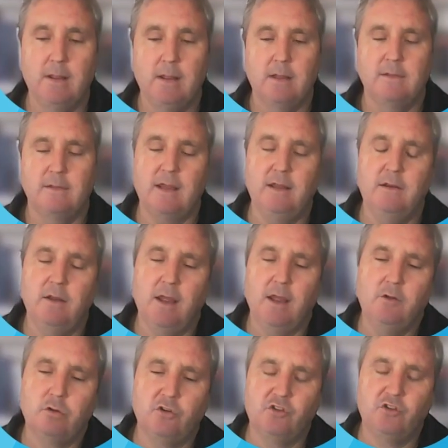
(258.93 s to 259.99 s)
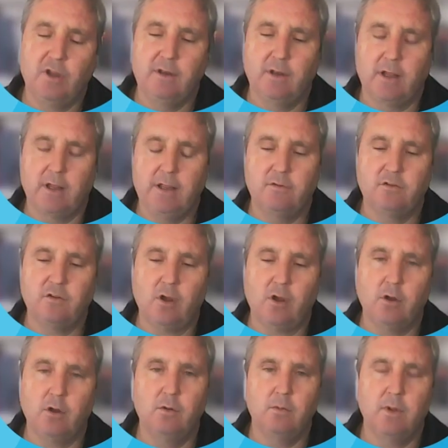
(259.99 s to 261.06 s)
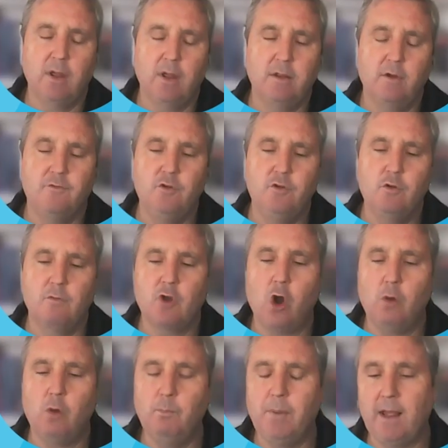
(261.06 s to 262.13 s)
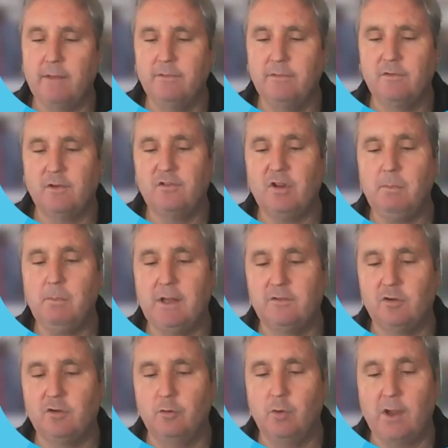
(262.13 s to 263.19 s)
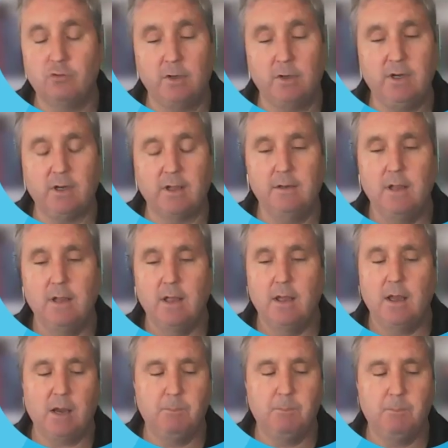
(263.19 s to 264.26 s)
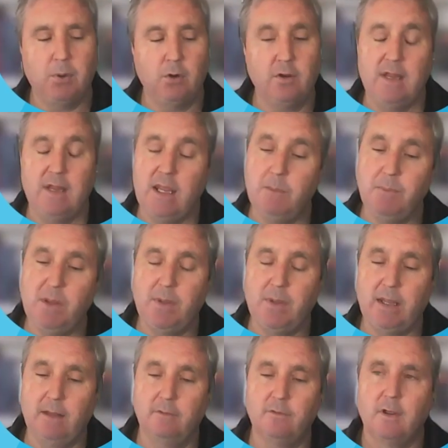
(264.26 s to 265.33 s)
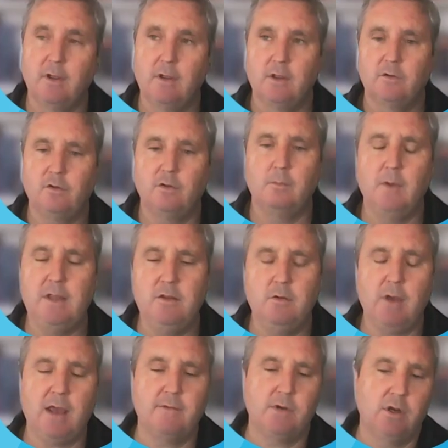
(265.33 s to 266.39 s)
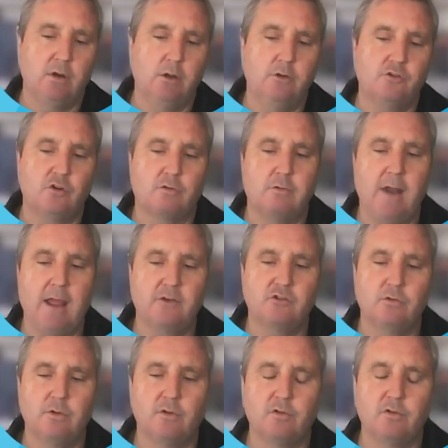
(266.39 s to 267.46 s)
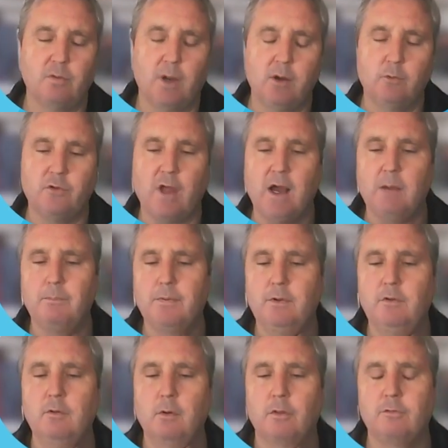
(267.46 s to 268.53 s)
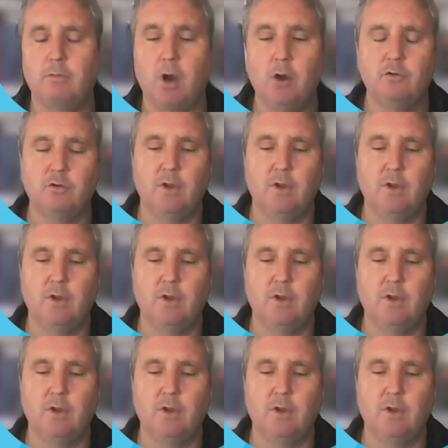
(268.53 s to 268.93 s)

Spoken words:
Now, interestingly, so if you compounds similar to adrenaline are put in EpiPens, so that when you have an allergic reaction that swells up your throat,